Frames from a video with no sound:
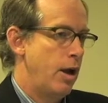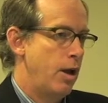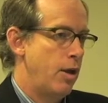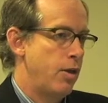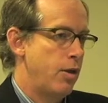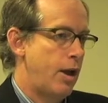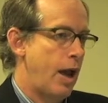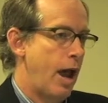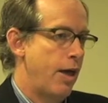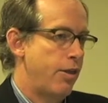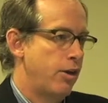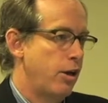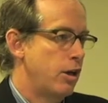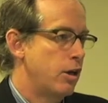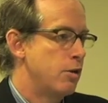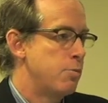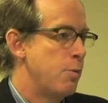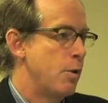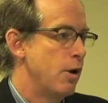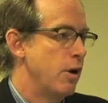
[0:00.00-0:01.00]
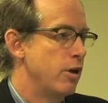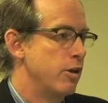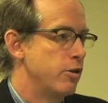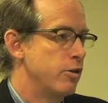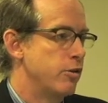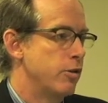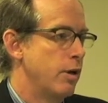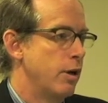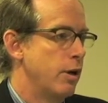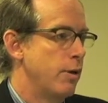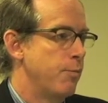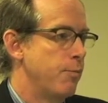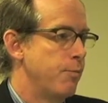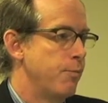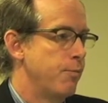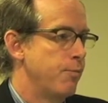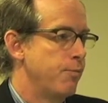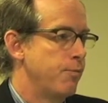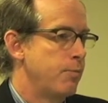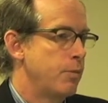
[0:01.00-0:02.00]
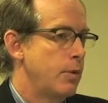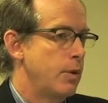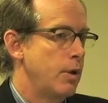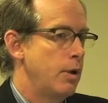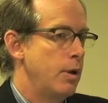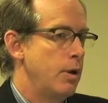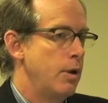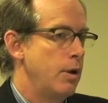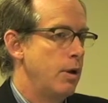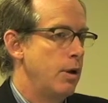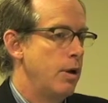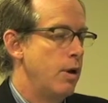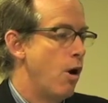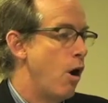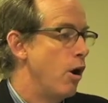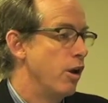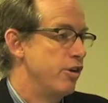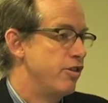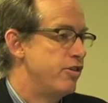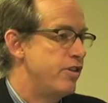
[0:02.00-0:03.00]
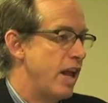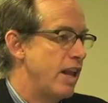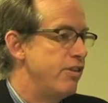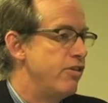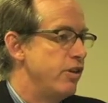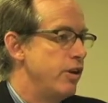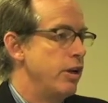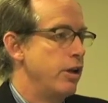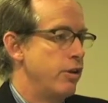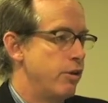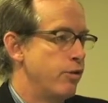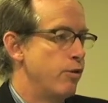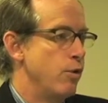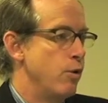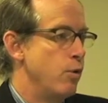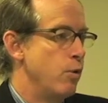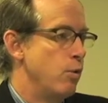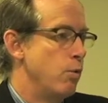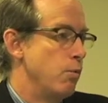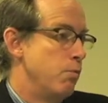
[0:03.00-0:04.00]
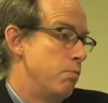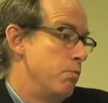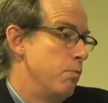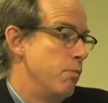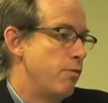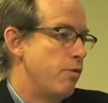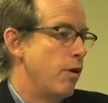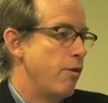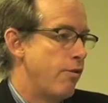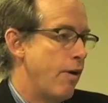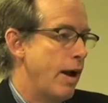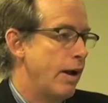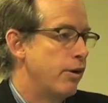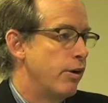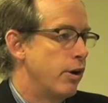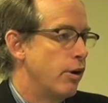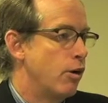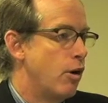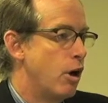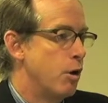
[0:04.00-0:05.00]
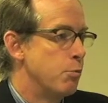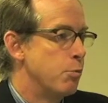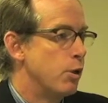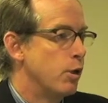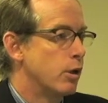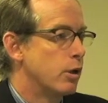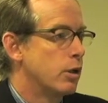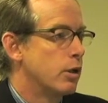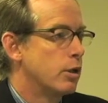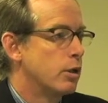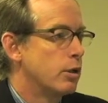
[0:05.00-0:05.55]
the Catholic experience um, in all its density through, frankly, a long book.